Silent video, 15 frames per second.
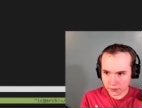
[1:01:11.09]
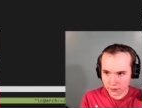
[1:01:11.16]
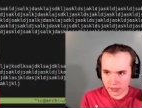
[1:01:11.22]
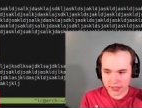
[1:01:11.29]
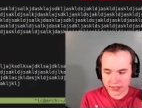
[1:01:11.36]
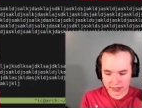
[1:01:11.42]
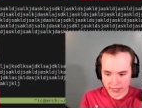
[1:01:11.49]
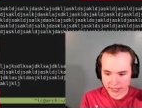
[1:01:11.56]
It
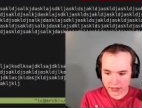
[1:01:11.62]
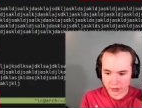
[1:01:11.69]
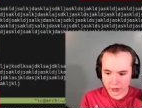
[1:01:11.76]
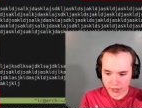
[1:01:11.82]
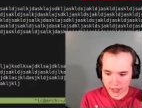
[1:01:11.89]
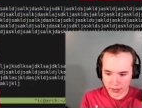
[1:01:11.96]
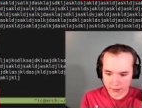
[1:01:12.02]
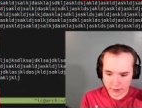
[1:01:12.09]
does not.
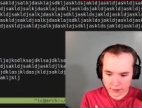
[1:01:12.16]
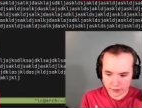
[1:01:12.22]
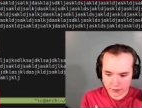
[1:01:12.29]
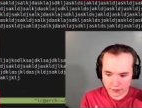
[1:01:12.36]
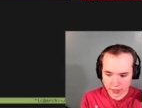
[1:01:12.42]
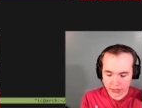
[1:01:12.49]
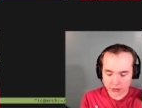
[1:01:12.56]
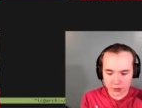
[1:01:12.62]
Okay.
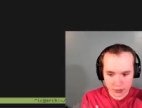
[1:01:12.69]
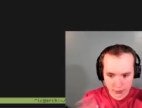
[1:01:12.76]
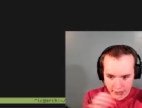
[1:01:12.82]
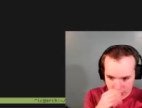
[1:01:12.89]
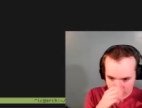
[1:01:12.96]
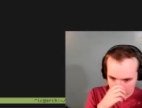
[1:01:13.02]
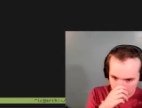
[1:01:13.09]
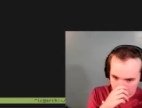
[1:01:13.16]
I just want to make
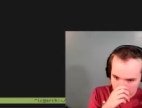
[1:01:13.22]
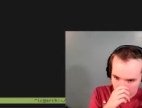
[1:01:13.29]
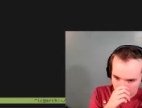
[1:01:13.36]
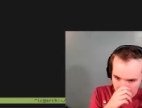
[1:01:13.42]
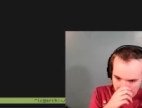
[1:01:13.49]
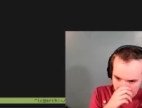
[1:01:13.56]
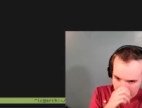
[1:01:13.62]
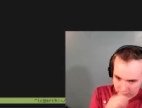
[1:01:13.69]
sure so
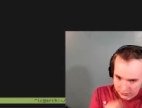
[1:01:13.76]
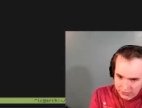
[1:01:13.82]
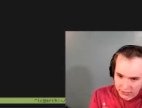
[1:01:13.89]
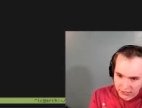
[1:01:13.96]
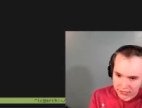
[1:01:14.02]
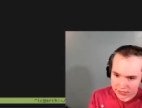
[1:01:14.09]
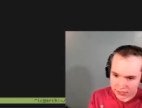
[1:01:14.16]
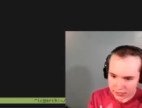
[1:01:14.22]
that I was
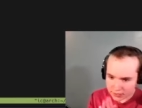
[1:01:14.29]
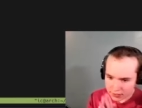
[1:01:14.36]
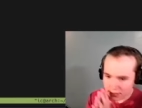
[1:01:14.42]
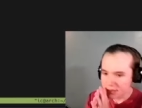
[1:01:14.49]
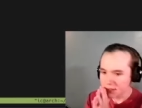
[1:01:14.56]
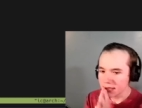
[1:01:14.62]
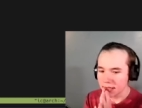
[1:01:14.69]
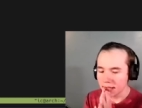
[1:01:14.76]
not
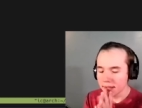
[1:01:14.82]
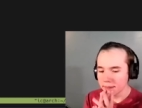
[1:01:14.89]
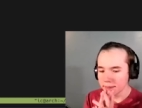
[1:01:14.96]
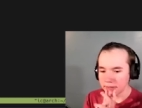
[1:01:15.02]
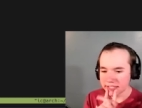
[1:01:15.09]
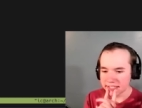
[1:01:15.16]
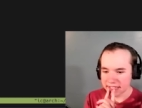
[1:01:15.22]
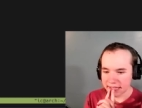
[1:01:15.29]

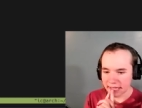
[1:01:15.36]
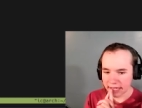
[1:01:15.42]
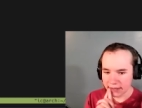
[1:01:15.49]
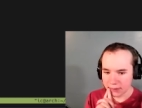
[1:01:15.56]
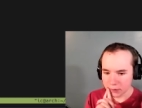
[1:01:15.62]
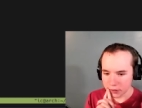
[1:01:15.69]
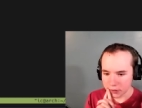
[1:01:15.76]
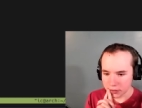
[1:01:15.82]
messing that
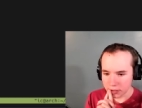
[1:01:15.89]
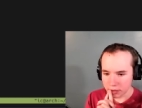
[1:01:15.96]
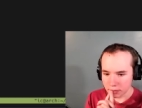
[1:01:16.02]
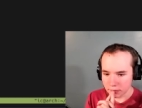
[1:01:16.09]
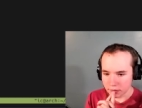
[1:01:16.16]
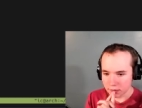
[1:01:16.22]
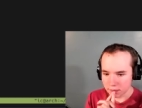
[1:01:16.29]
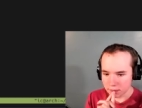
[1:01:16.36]
part up.
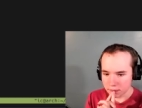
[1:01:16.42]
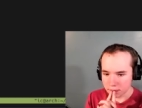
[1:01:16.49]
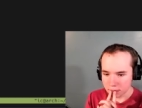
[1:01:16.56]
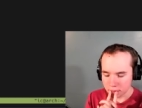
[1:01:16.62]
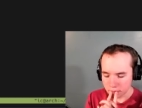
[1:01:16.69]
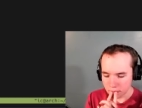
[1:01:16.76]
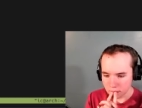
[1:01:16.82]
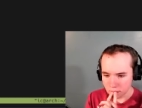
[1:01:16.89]

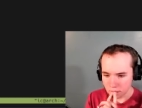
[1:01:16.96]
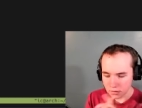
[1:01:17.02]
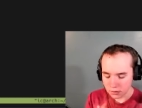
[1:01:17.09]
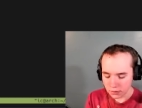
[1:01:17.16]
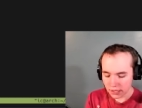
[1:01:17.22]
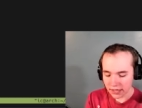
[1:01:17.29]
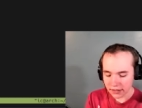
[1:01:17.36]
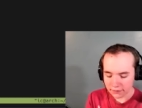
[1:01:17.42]
So we
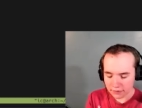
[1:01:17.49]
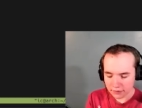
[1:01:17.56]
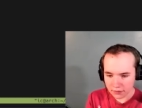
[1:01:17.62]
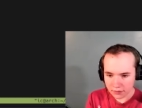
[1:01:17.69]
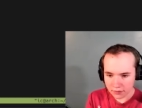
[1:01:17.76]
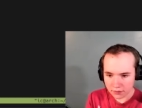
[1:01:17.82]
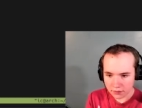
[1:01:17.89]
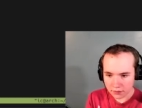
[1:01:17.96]
have,
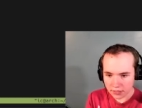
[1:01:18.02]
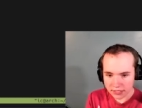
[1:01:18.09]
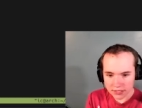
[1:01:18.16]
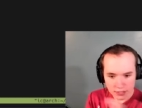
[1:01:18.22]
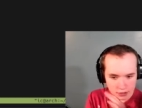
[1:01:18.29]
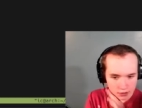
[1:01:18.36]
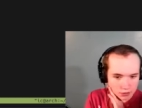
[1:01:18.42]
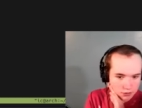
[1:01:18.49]
that's the
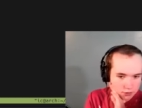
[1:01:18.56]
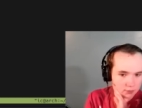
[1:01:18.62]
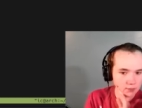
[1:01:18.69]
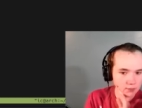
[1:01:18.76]
column.